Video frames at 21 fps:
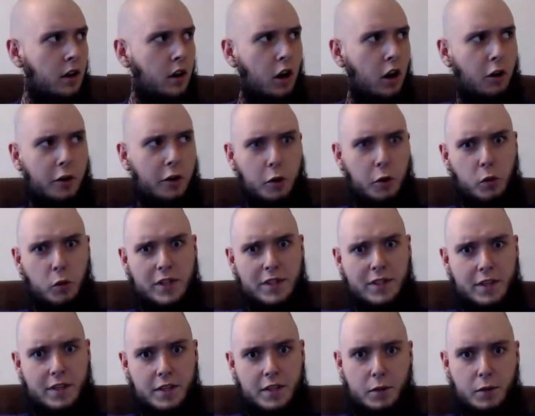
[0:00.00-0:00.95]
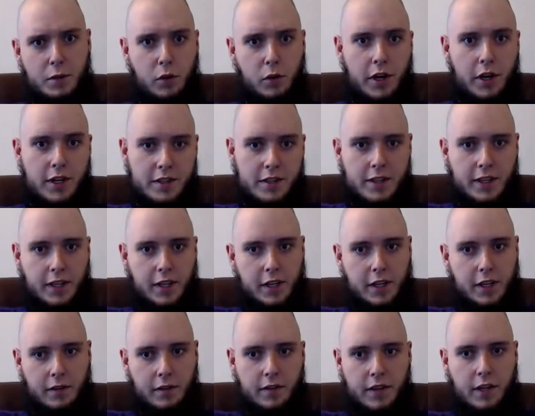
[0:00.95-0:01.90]
all-in-one system where you can stick a
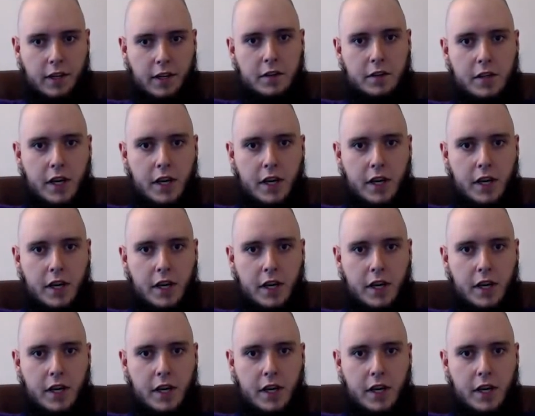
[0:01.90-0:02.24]
different thing on the